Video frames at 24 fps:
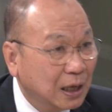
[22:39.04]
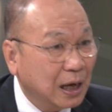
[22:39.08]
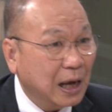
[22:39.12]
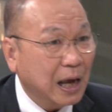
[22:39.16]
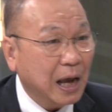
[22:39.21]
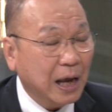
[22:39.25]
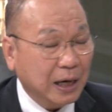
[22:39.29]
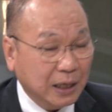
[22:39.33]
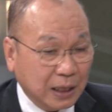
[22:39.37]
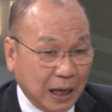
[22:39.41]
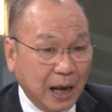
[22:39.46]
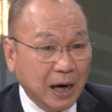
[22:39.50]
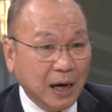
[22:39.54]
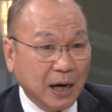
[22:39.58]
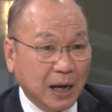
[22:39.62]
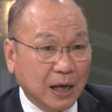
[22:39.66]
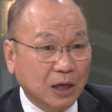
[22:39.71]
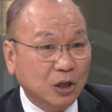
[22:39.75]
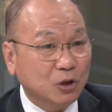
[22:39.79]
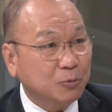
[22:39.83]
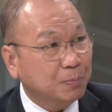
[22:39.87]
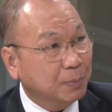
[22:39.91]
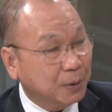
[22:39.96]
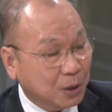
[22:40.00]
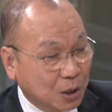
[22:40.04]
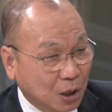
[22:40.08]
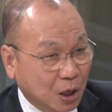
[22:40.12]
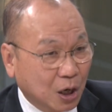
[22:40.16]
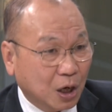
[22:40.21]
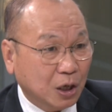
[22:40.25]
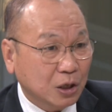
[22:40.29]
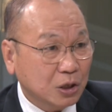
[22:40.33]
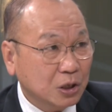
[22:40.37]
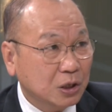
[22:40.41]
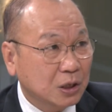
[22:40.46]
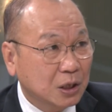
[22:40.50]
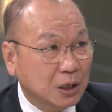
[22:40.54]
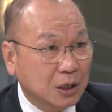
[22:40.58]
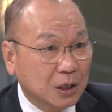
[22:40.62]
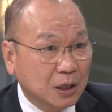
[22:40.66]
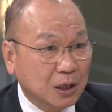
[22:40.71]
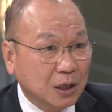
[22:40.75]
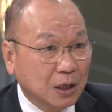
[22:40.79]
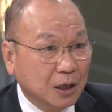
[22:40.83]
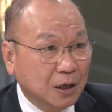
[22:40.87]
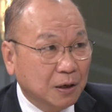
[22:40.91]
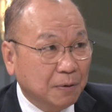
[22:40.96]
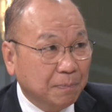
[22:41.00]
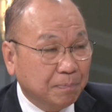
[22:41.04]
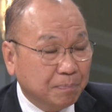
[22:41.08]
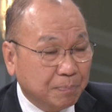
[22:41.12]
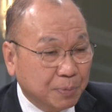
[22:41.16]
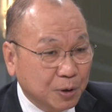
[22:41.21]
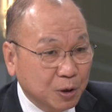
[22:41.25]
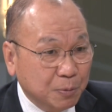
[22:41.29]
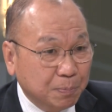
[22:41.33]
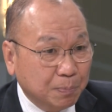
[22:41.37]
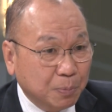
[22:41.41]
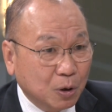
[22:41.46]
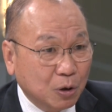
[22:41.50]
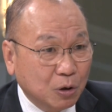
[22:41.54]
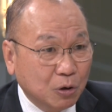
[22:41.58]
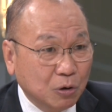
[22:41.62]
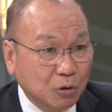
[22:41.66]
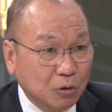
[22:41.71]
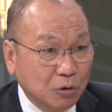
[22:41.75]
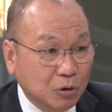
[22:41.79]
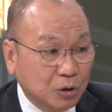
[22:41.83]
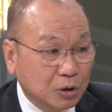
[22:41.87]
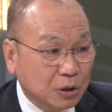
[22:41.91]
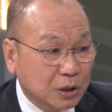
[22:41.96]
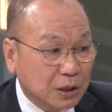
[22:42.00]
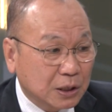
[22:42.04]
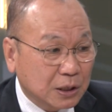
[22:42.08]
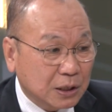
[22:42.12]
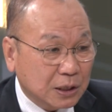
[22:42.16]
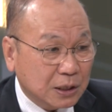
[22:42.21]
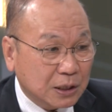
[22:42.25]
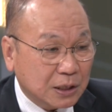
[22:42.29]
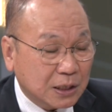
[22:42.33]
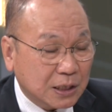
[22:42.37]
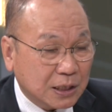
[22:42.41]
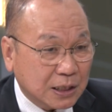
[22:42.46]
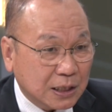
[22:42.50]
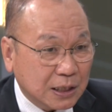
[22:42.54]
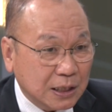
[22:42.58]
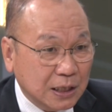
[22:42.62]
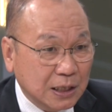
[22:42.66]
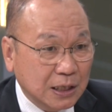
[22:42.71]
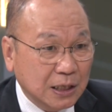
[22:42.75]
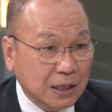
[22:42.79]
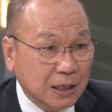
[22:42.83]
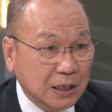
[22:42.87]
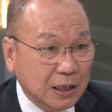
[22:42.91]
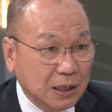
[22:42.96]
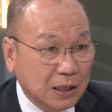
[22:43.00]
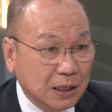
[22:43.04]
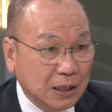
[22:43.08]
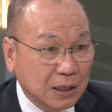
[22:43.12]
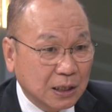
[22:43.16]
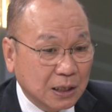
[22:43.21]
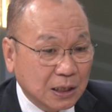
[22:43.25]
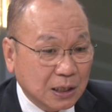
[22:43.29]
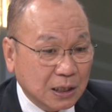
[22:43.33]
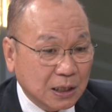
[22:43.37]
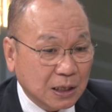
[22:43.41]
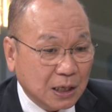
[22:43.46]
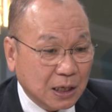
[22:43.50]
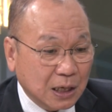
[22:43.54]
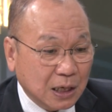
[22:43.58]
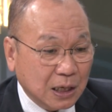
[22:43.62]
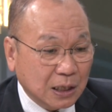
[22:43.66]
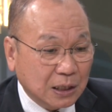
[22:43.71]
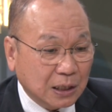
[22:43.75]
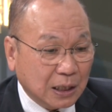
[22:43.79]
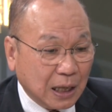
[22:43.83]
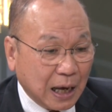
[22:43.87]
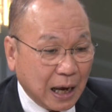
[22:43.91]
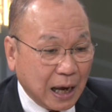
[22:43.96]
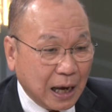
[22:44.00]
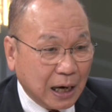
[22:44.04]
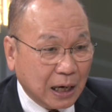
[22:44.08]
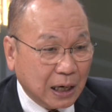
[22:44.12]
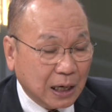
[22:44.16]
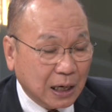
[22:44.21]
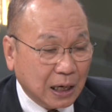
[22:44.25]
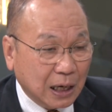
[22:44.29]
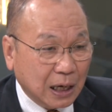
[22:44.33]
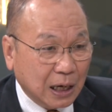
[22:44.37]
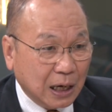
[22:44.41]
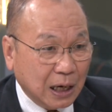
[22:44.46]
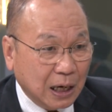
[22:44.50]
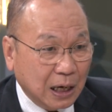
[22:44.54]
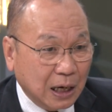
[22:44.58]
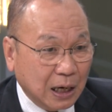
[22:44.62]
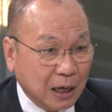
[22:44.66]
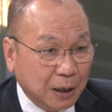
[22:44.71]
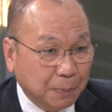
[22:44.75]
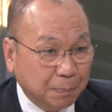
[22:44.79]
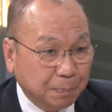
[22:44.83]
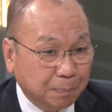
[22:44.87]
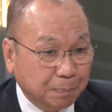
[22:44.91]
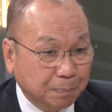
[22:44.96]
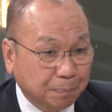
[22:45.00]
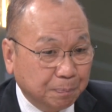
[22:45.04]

And that is because people see that the